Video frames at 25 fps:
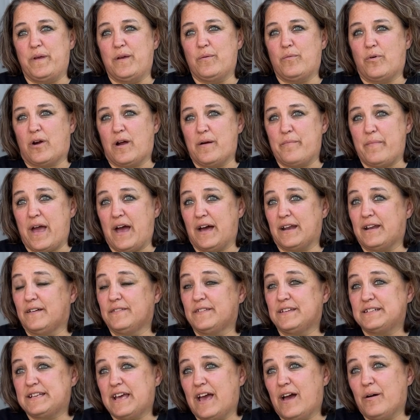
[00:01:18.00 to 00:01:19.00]
where I'm at on
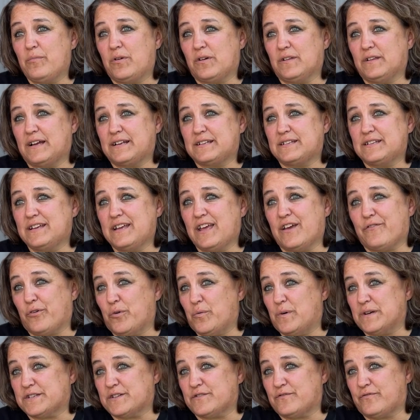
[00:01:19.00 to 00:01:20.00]
the tab collecting if it
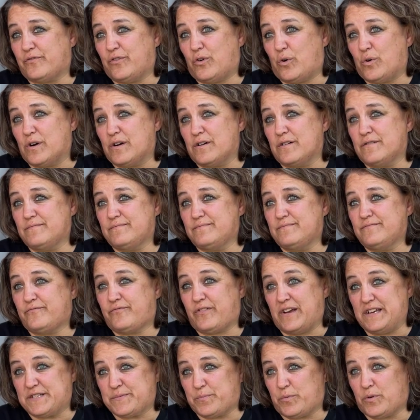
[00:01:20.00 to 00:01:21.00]
wasn't for
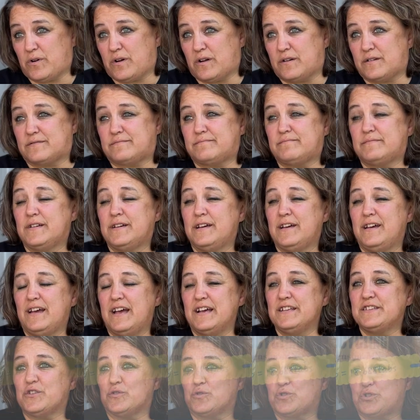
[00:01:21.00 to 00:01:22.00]
Facebook
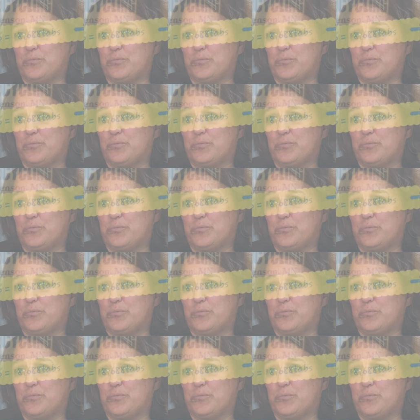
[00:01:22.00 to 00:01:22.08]
and social